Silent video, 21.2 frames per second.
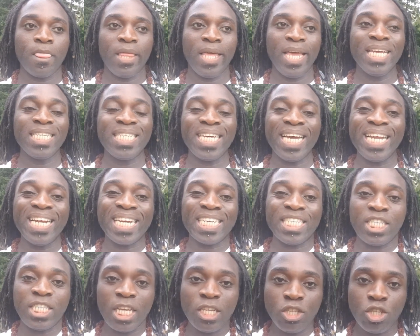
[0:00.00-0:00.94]
is an
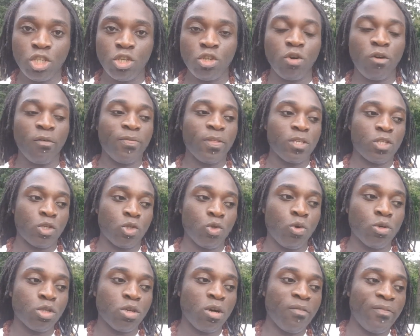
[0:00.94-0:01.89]
extension of the
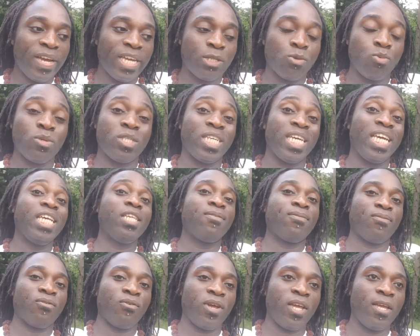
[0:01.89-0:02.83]
source of it, which is
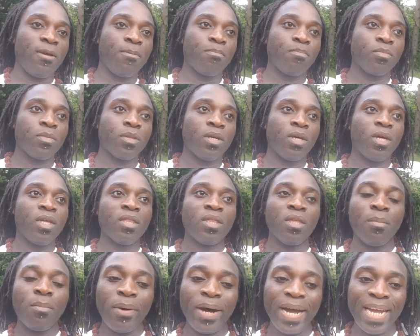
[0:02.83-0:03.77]
free,
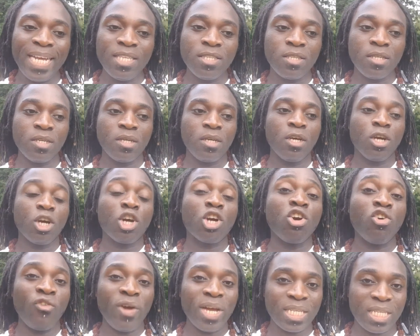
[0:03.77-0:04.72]
the mind
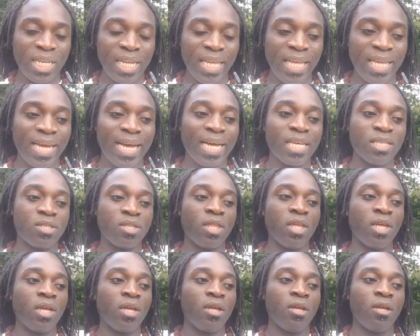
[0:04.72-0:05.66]
correctly has
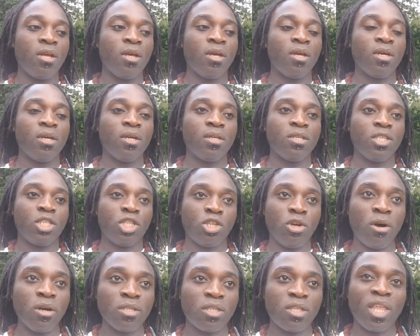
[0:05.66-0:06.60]
the
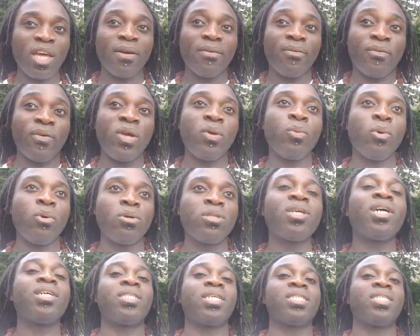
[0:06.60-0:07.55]
stance that free will
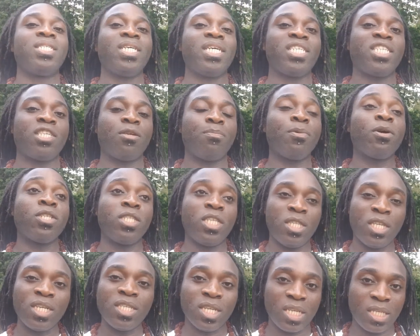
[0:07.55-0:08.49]
does exist, because it
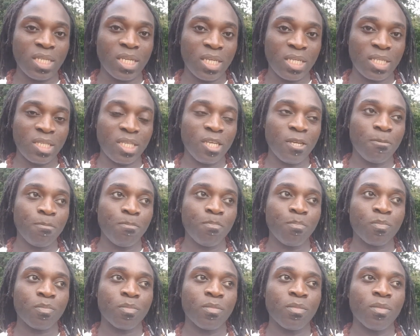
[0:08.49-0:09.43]
does exist,
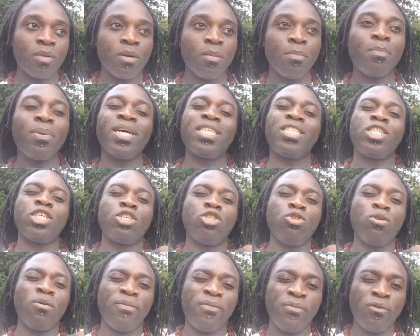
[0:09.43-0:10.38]
but it's just
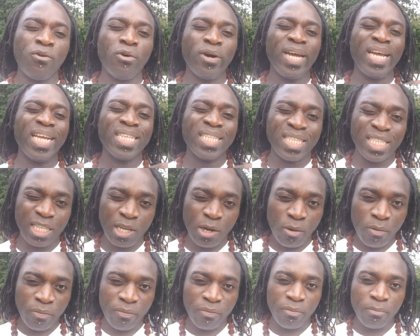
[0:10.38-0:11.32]
not for
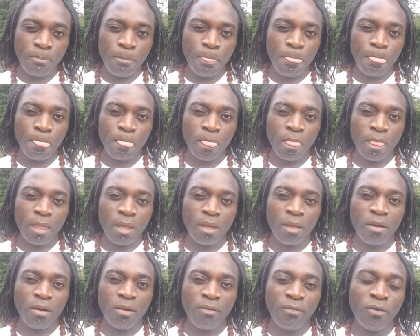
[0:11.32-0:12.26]
itself,
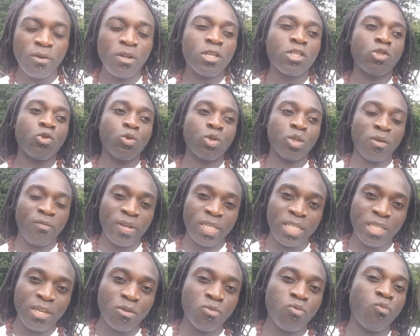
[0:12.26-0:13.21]
for the source of
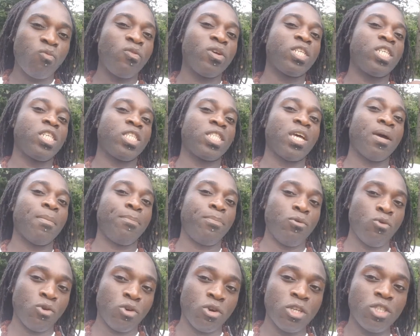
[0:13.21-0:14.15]
itself, which is that
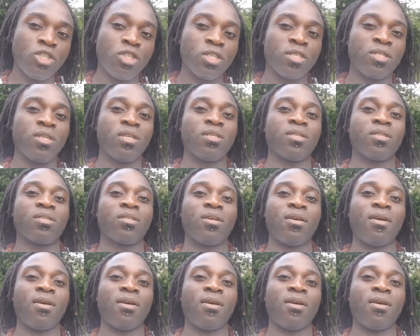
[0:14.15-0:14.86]
pure consciousness.